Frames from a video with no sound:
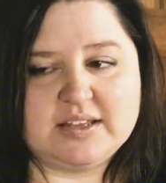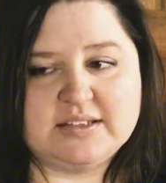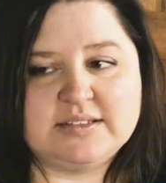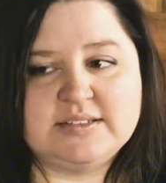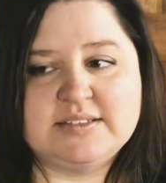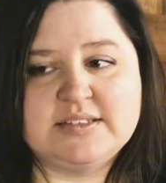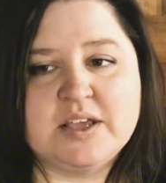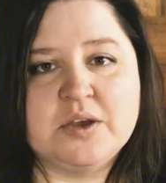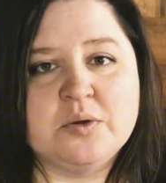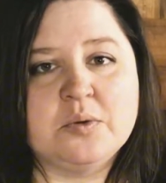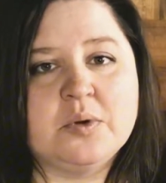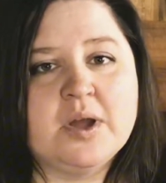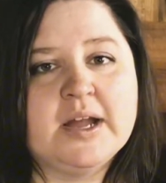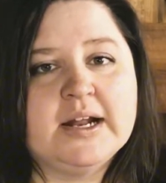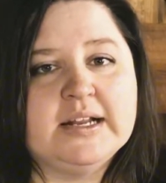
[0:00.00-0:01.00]
And
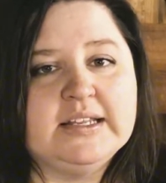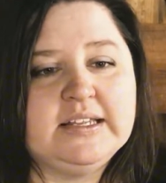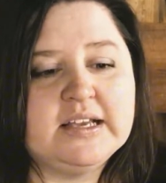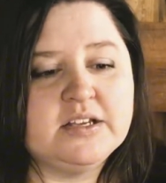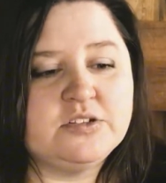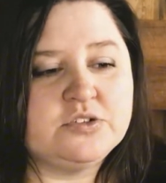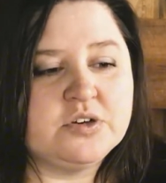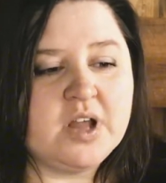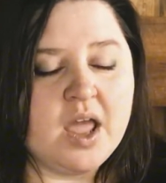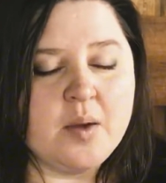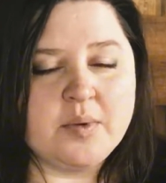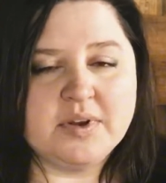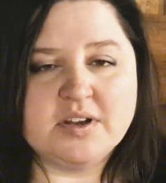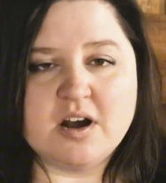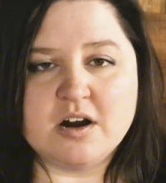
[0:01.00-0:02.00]
so yesterday
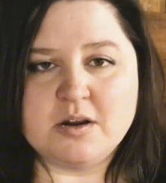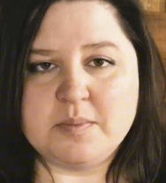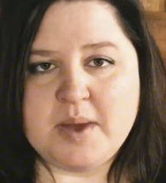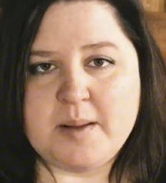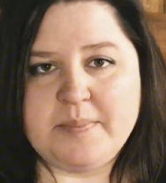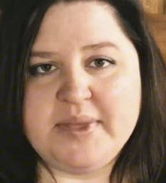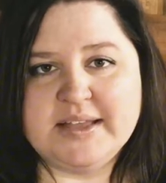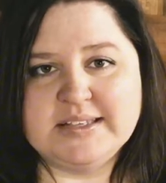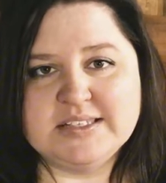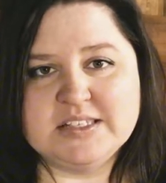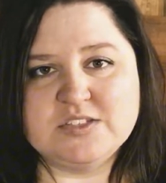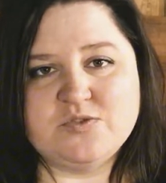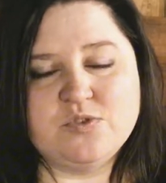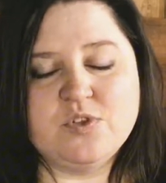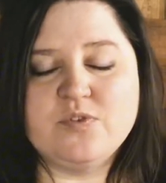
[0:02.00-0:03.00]
we talked about
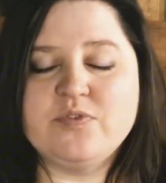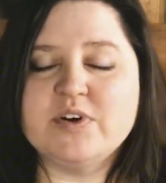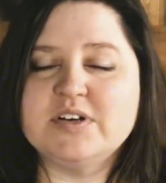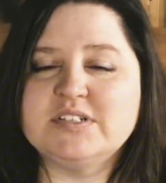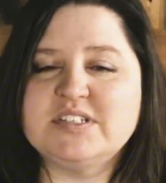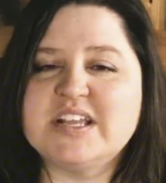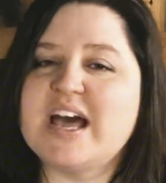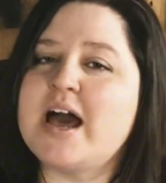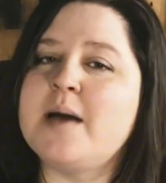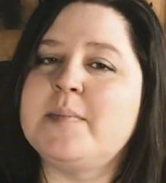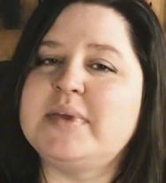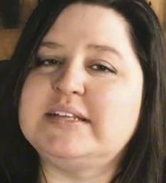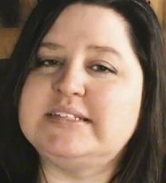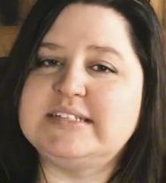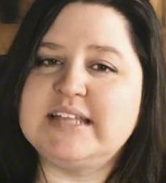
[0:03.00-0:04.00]
peasants for the first
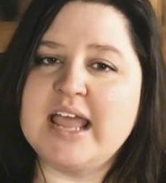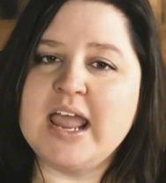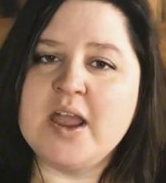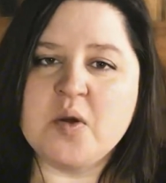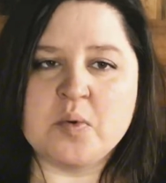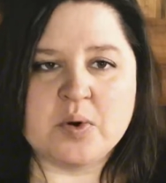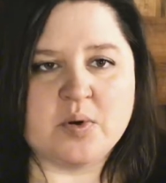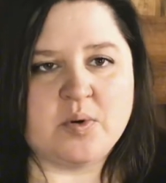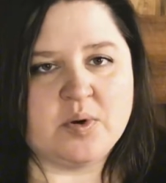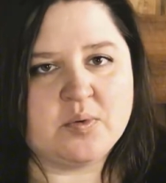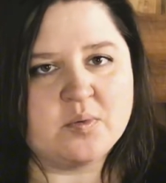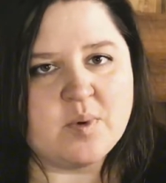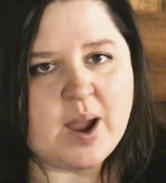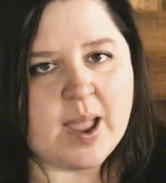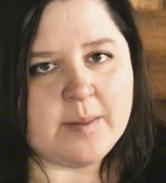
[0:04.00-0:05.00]
time and today we're
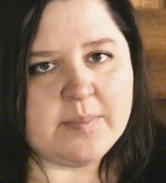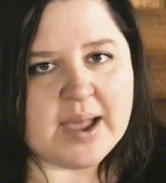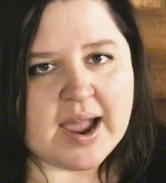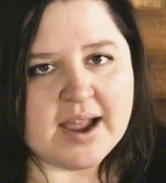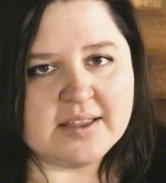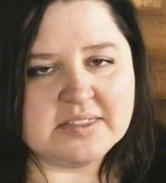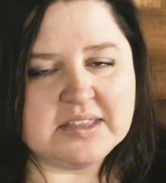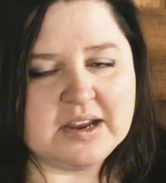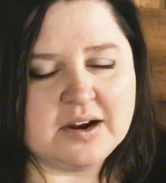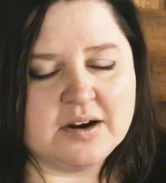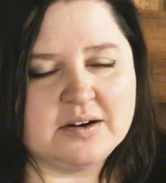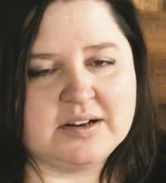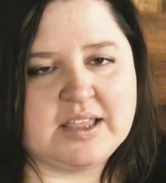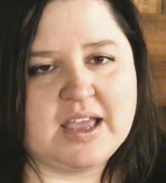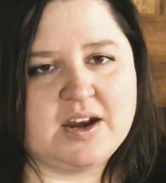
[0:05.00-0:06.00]
going right back
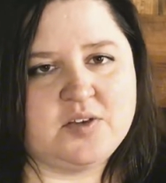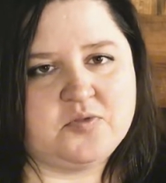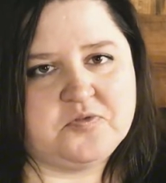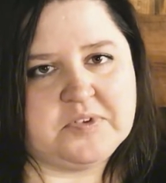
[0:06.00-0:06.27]
there to kind of